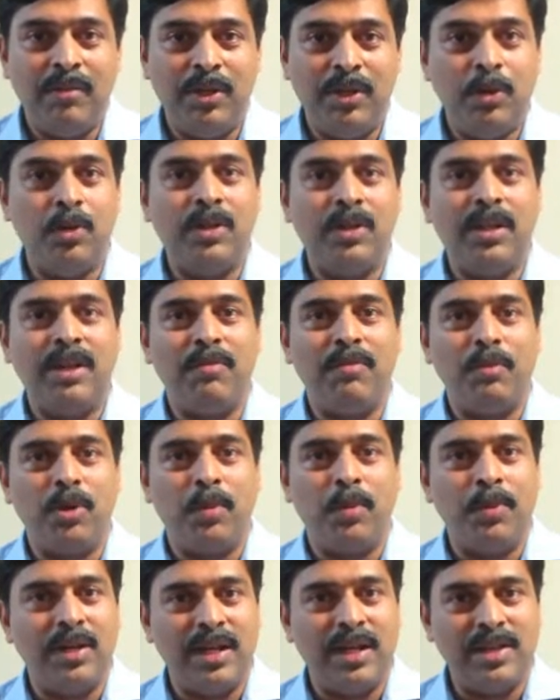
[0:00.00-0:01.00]
We don't have
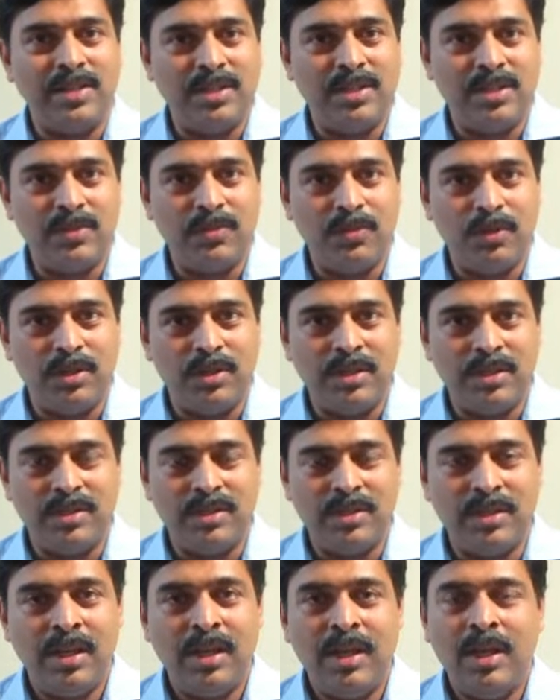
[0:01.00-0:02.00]
proper answers for
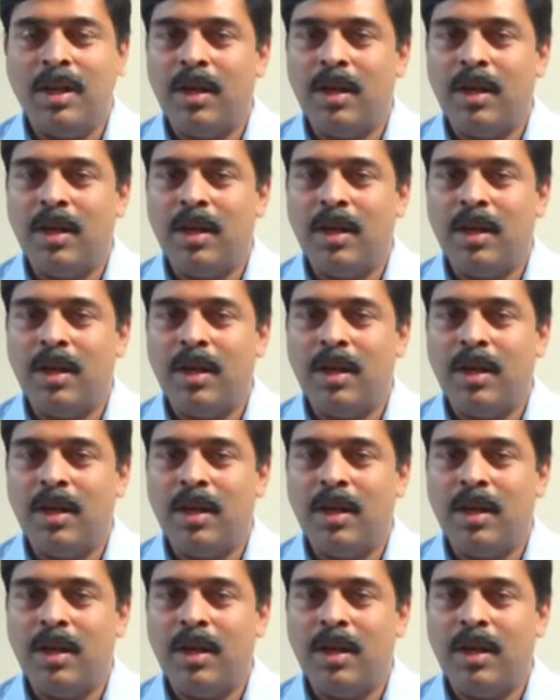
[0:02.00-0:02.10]
this.